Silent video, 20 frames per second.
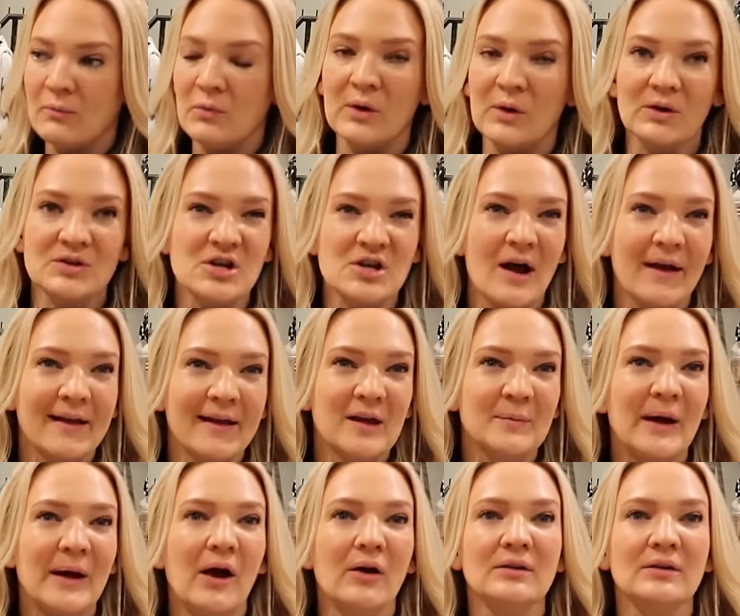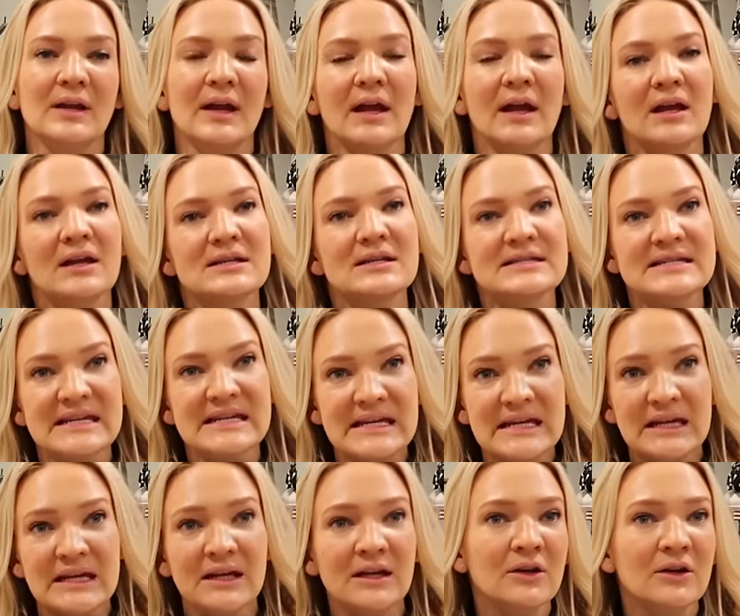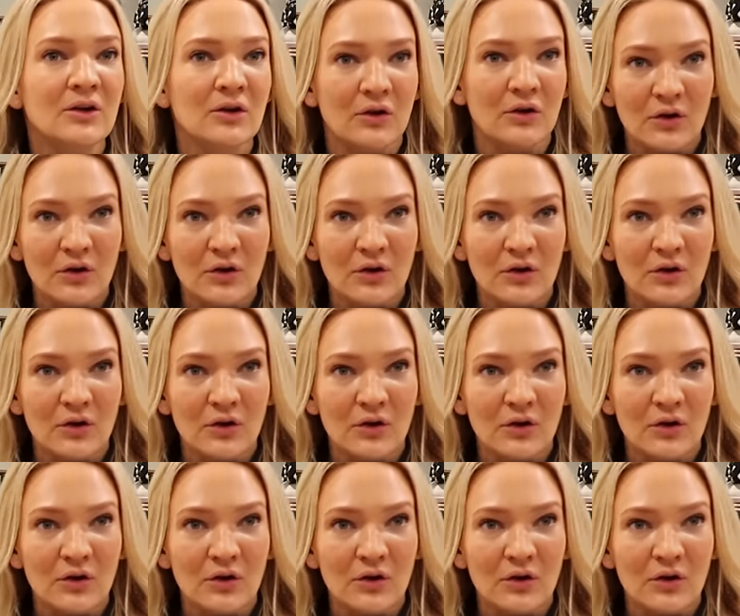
We were talking about like teen